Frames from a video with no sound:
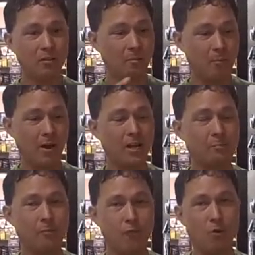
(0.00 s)
the
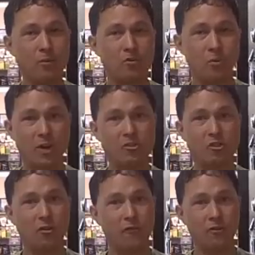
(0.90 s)
price-performance
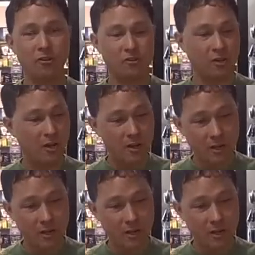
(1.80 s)
ratio for just,